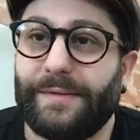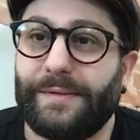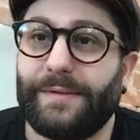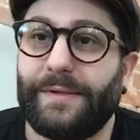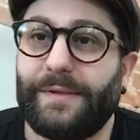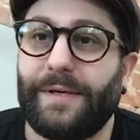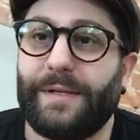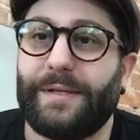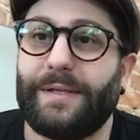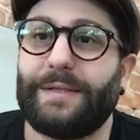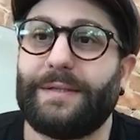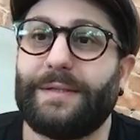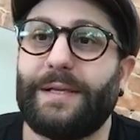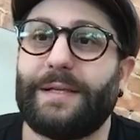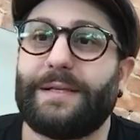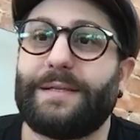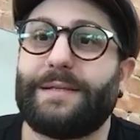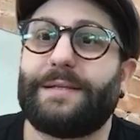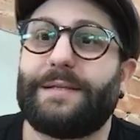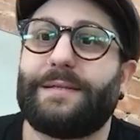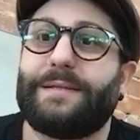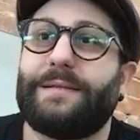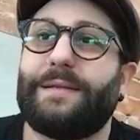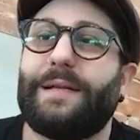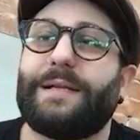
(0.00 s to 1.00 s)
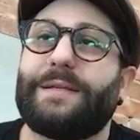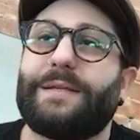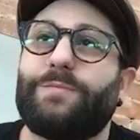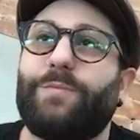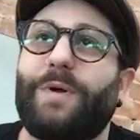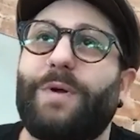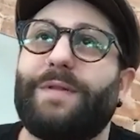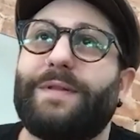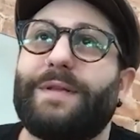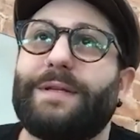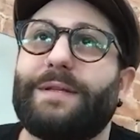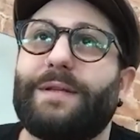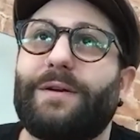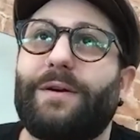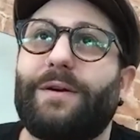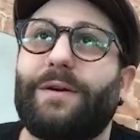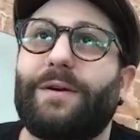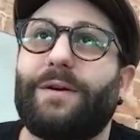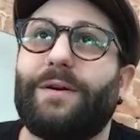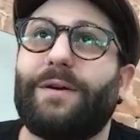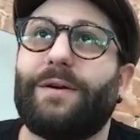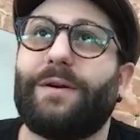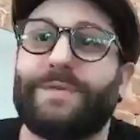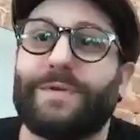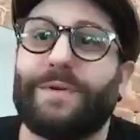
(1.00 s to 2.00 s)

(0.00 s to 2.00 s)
I think that's one thing that I love.